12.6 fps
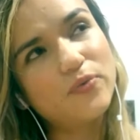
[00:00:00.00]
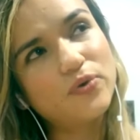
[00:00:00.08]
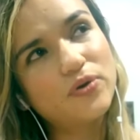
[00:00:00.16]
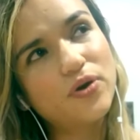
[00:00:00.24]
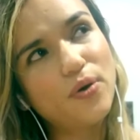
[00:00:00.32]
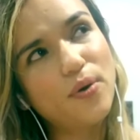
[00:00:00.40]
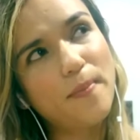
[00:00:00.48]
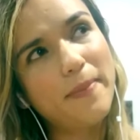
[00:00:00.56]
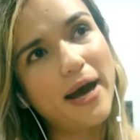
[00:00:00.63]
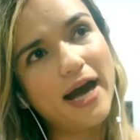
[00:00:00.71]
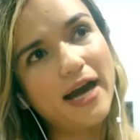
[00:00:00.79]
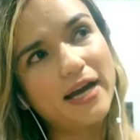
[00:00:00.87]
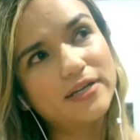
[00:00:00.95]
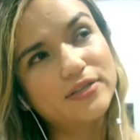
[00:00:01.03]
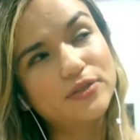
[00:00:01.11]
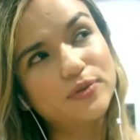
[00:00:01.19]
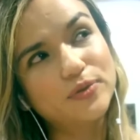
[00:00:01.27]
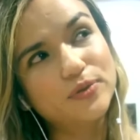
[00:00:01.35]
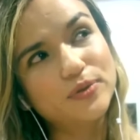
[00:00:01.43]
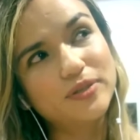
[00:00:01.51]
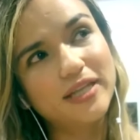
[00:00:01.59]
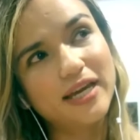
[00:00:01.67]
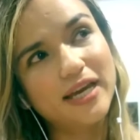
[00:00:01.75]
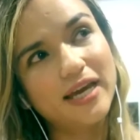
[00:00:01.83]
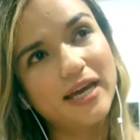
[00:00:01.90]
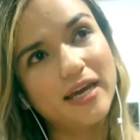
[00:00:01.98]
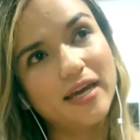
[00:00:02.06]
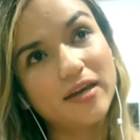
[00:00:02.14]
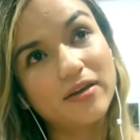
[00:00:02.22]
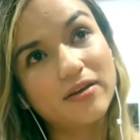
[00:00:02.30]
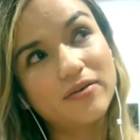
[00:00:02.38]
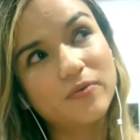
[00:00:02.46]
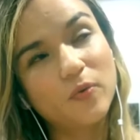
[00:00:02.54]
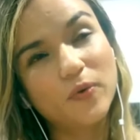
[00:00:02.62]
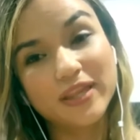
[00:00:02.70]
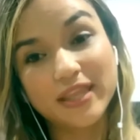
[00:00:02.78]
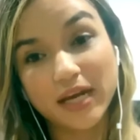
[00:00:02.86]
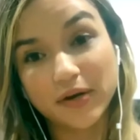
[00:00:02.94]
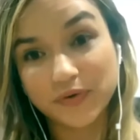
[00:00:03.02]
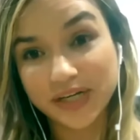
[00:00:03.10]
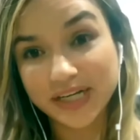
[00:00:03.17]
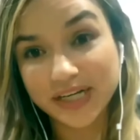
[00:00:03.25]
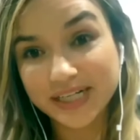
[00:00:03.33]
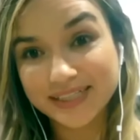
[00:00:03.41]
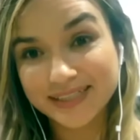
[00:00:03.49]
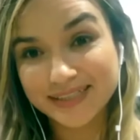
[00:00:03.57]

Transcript: I would go back to the, with the Greeks,